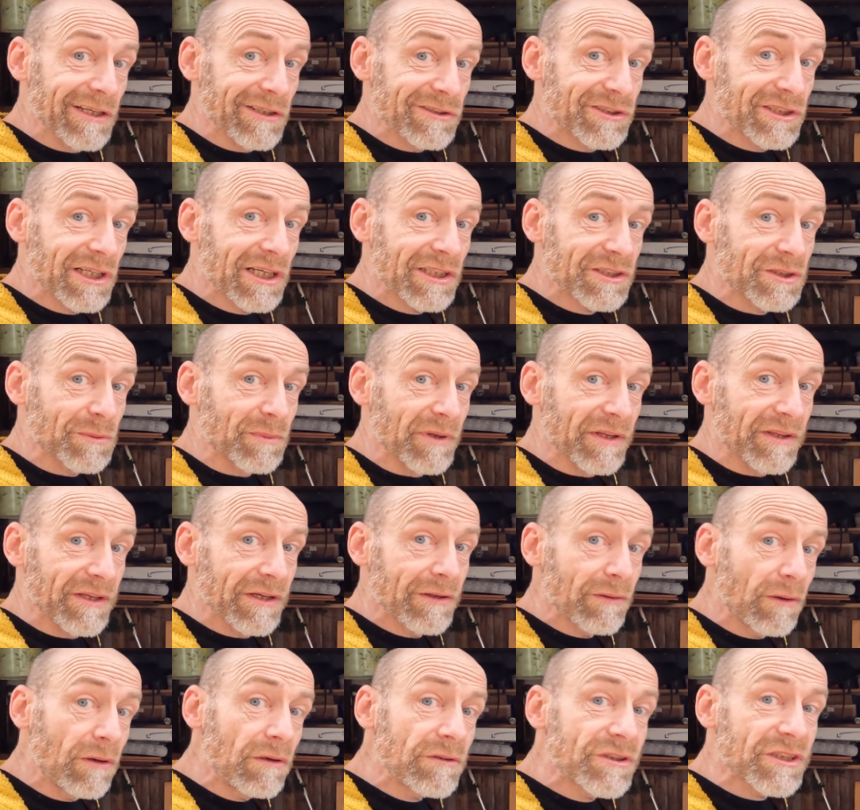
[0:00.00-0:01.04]
your charger with
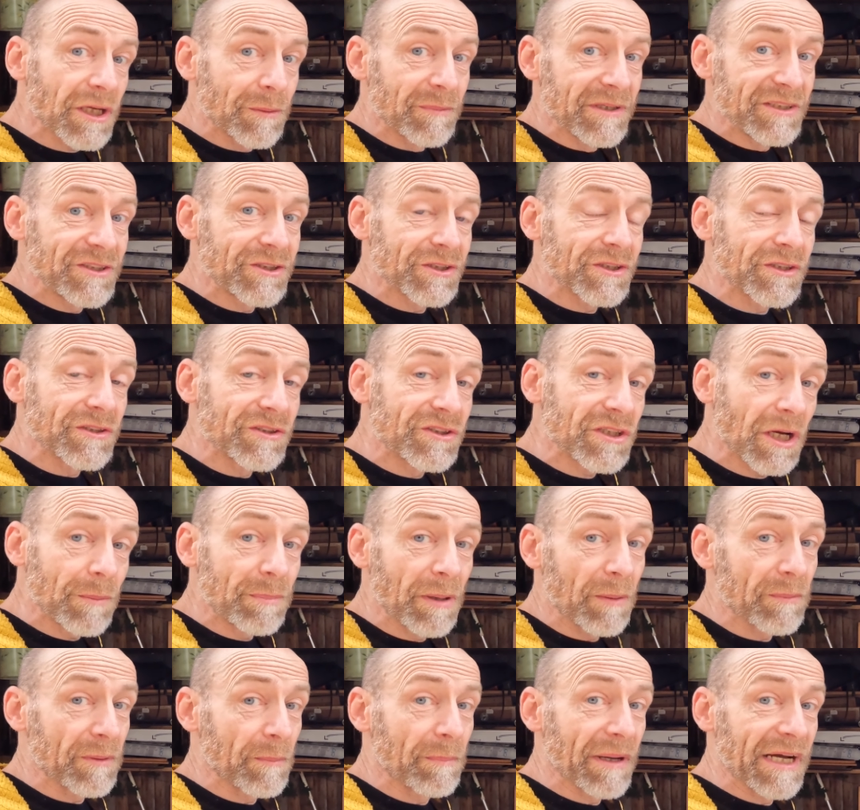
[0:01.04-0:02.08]
you also means you can top
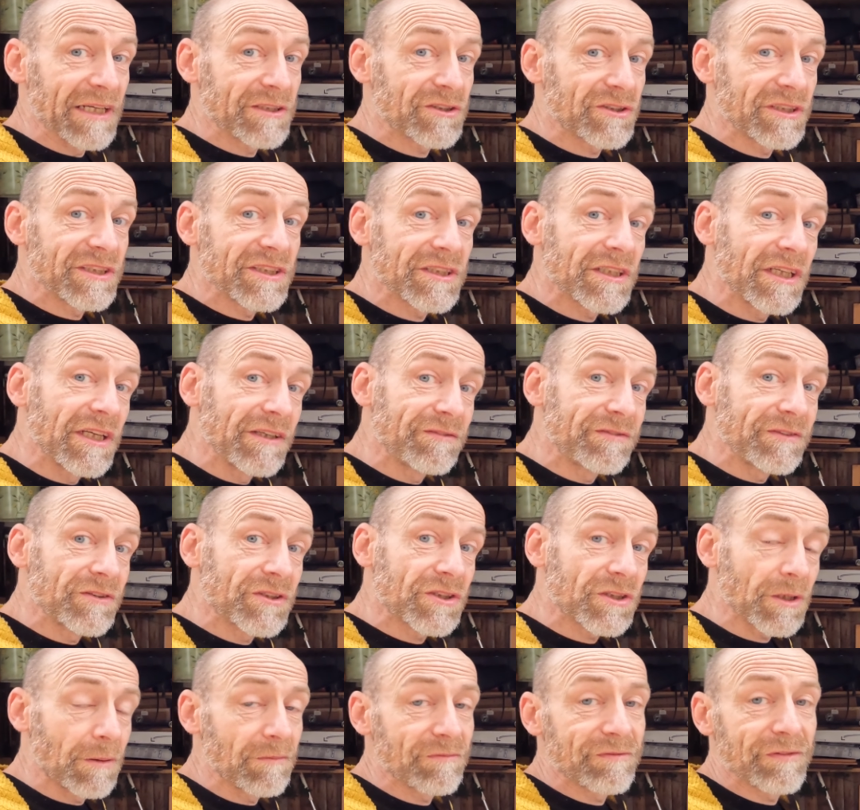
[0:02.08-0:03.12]
up your batteries if you
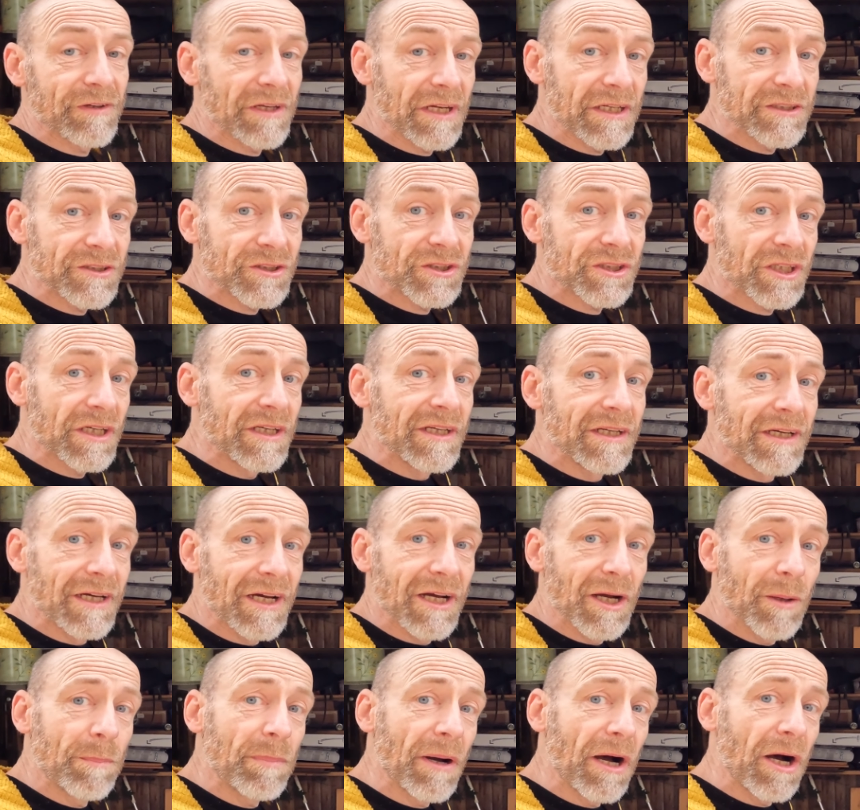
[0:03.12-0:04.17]
stop for lunch
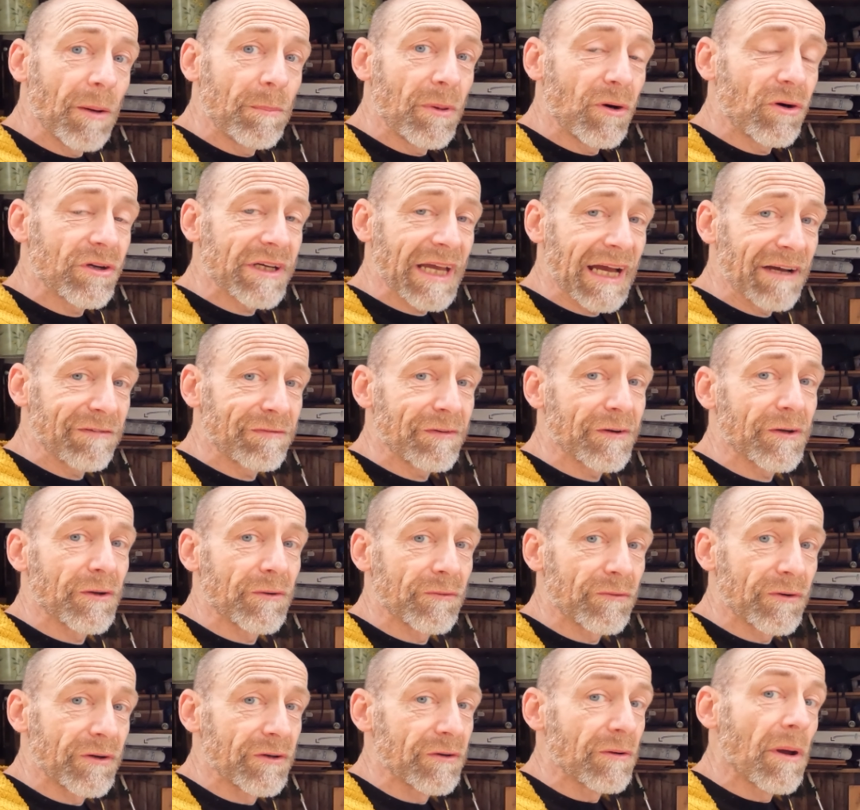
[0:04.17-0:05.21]
at a pub or cafe
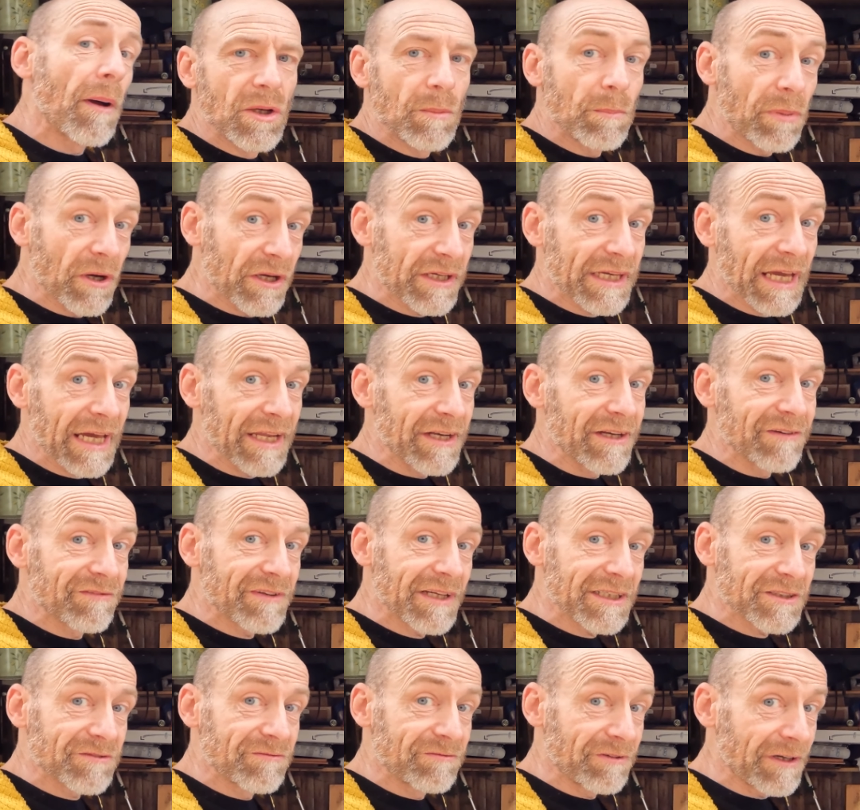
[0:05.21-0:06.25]
en route. But again, if
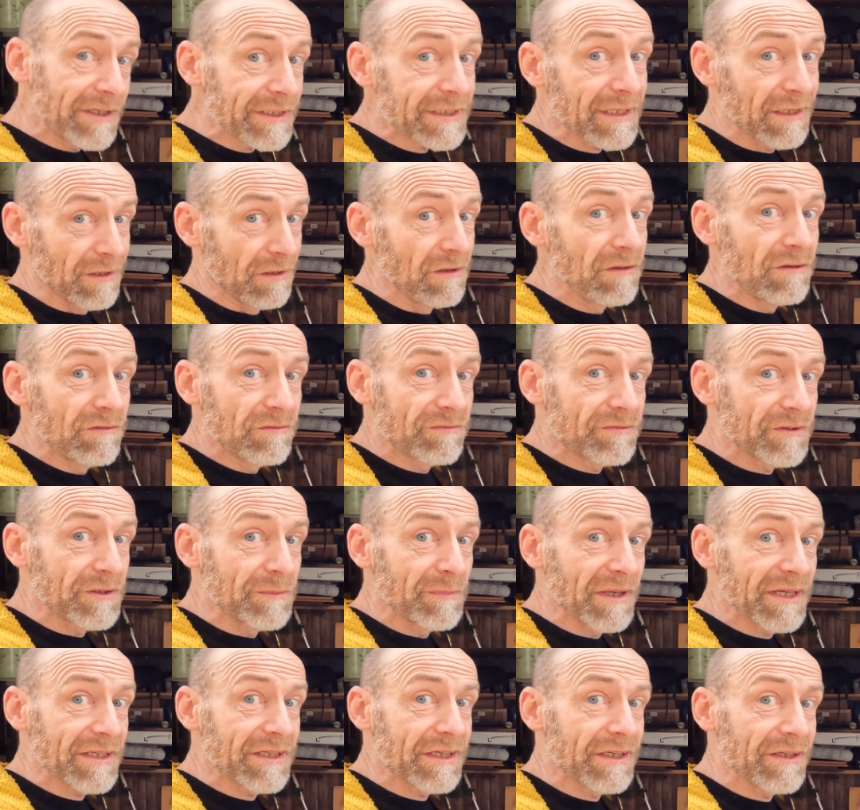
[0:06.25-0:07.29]
that's vital for you
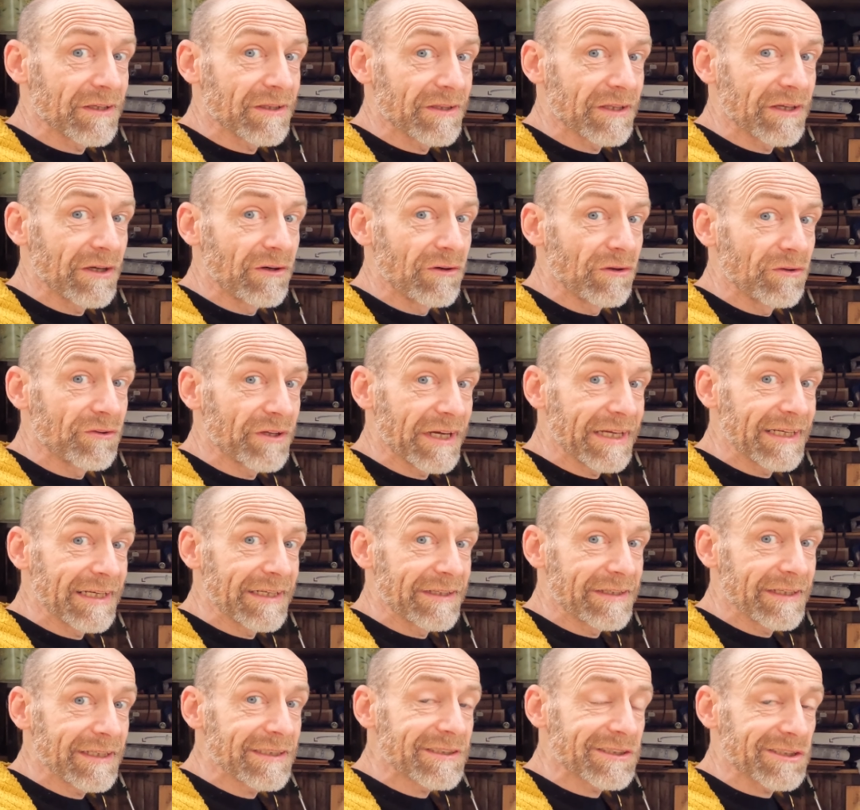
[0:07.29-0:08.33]
making your daily
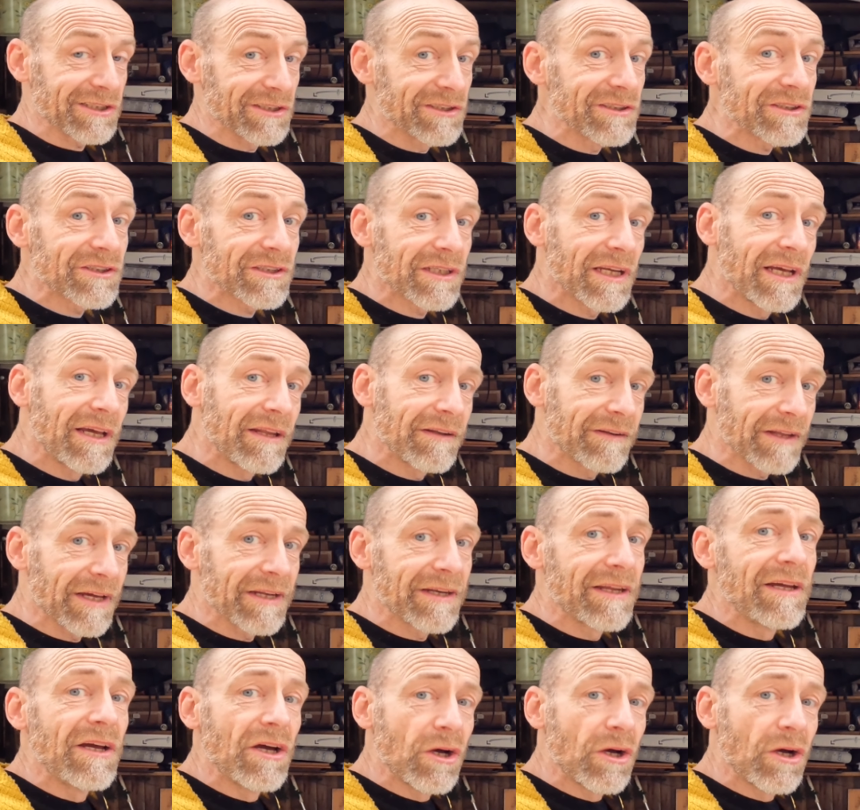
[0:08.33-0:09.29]
distance, then